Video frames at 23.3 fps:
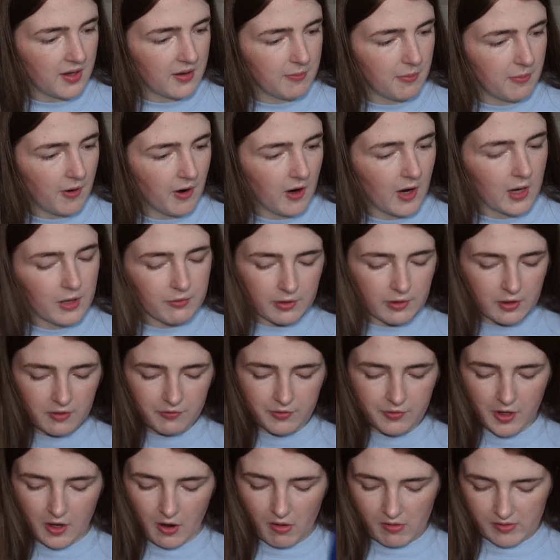Priory of
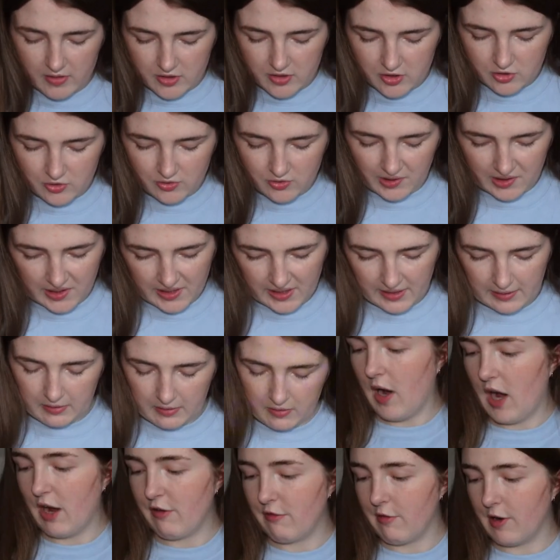the Orange Tree.
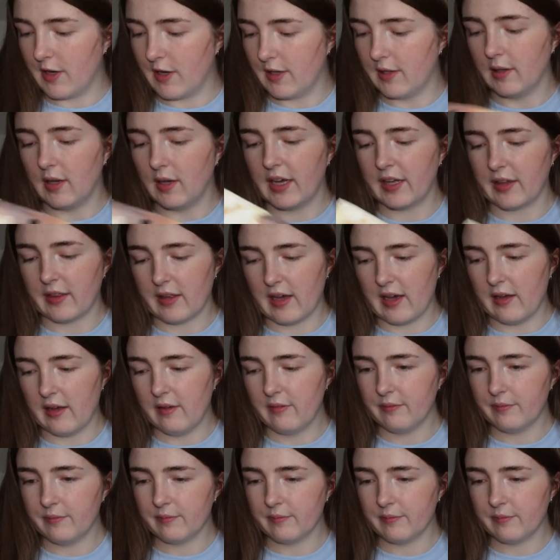I really like that,